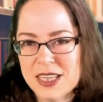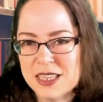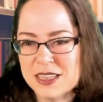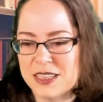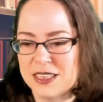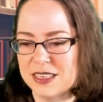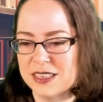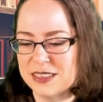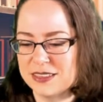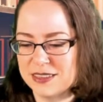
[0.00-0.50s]

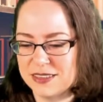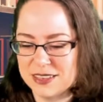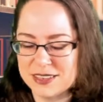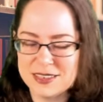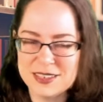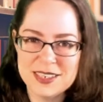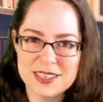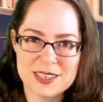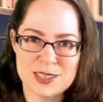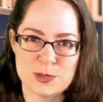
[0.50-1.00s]
the the
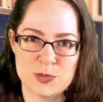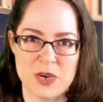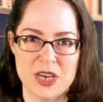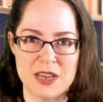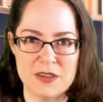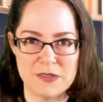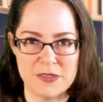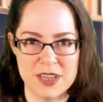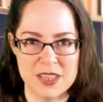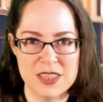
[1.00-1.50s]

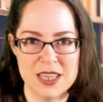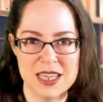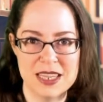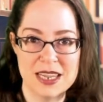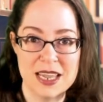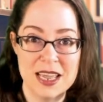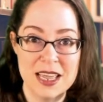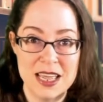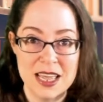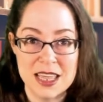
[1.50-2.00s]
dustwife, and
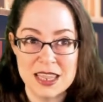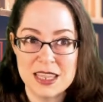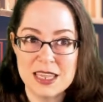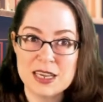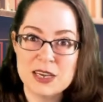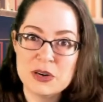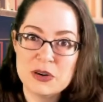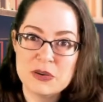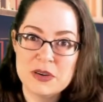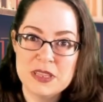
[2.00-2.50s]
then they
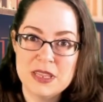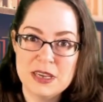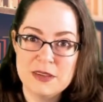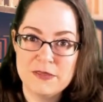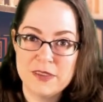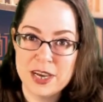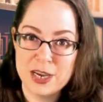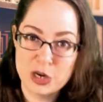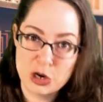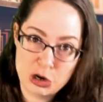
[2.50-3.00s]
go and they
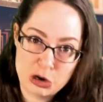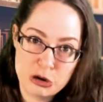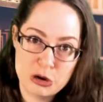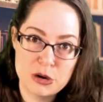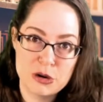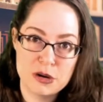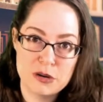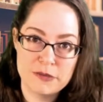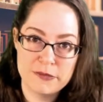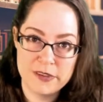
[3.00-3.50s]
find
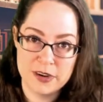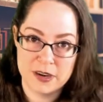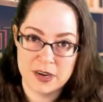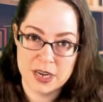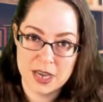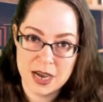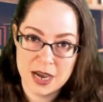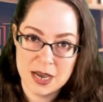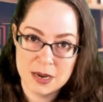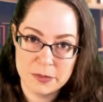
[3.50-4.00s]
her fairy
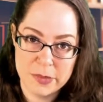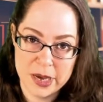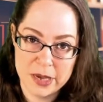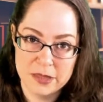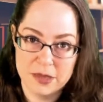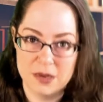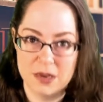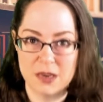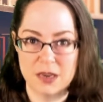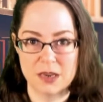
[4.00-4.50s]

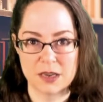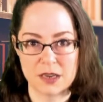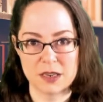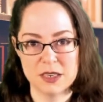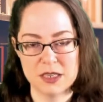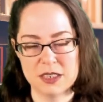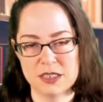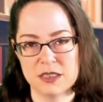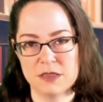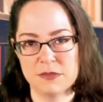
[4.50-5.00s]
godmother,
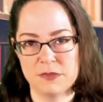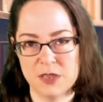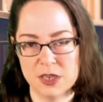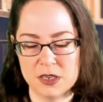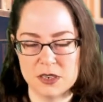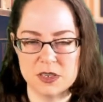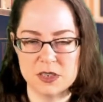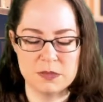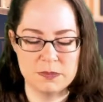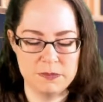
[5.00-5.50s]
because the,
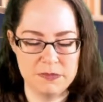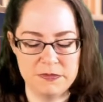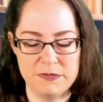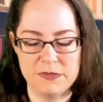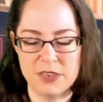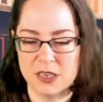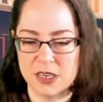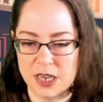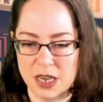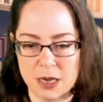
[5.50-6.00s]
there's
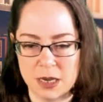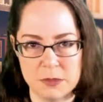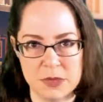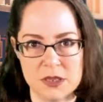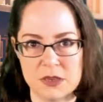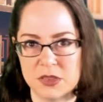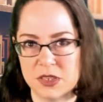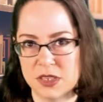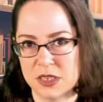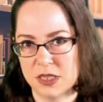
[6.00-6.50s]
fairy
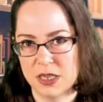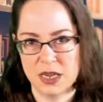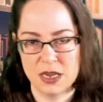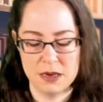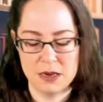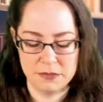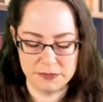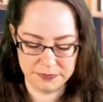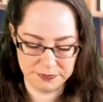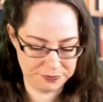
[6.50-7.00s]
godmothers, and
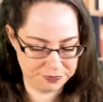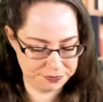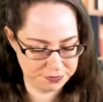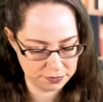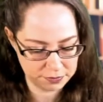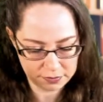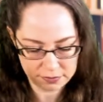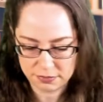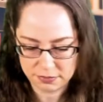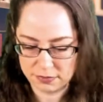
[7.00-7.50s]
they
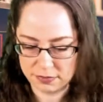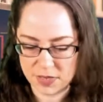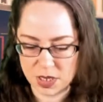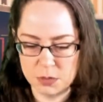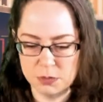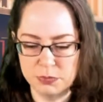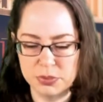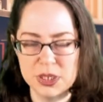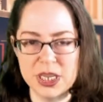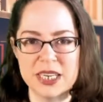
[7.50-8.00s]

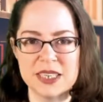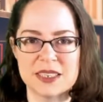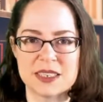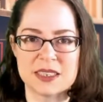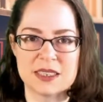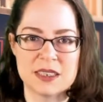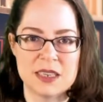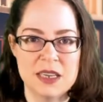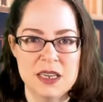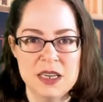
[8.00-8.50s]

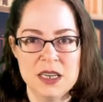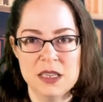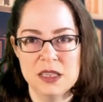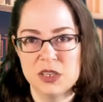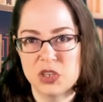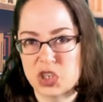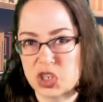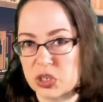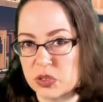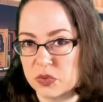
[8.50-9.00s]
bless the
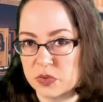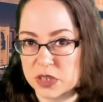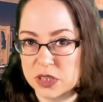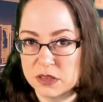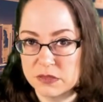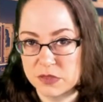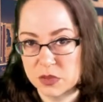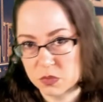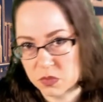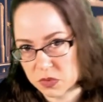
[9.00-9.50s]
children
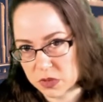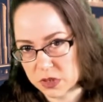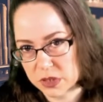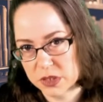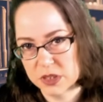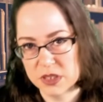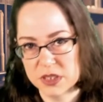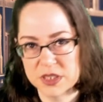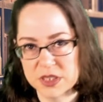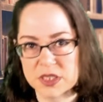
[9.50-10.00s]
of the
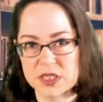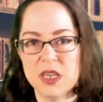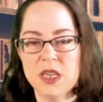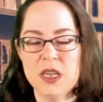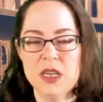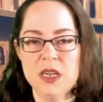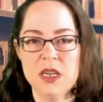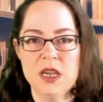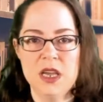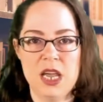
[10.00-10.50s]
royals.
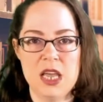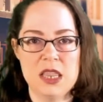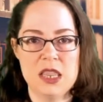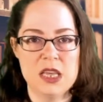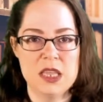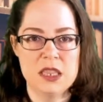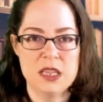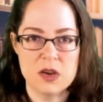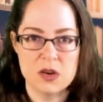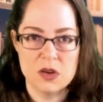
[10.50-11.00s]
And
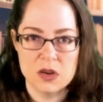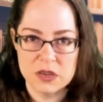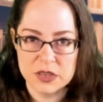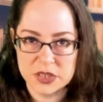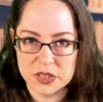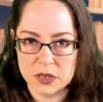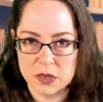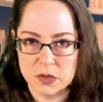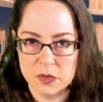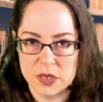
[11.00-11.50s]
then they
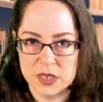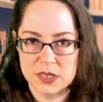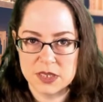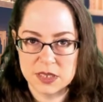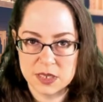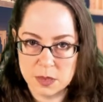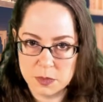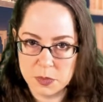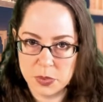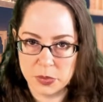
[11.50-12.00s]
also, at
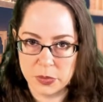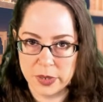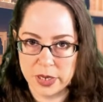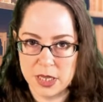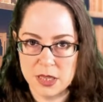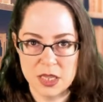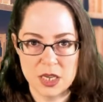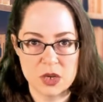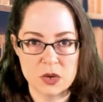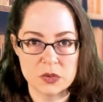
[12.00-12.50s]
some
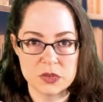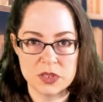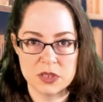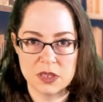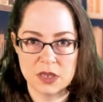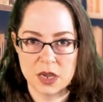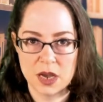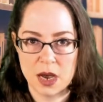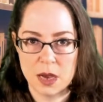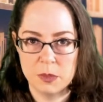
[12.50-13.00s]
point, they go to the
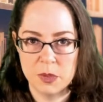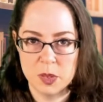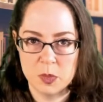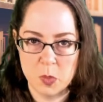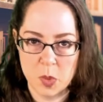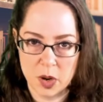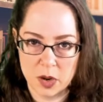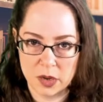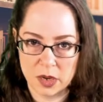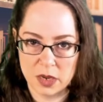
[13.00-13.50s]
Goblin
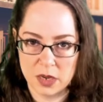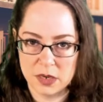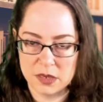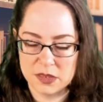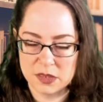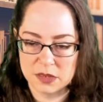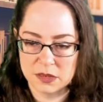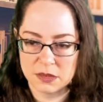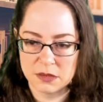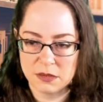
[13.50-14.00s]

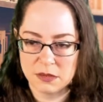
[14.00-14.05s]
Market,